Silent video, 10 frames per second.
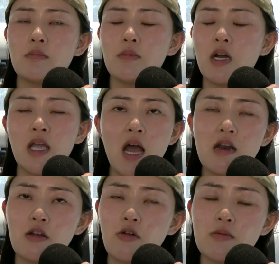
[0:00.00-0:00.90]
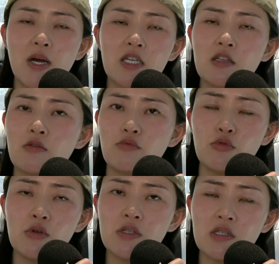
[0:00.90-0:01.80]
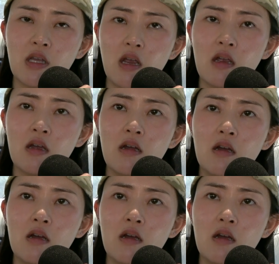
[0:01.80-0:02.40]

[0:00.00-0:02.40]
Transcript: Again, going back to the rules thing,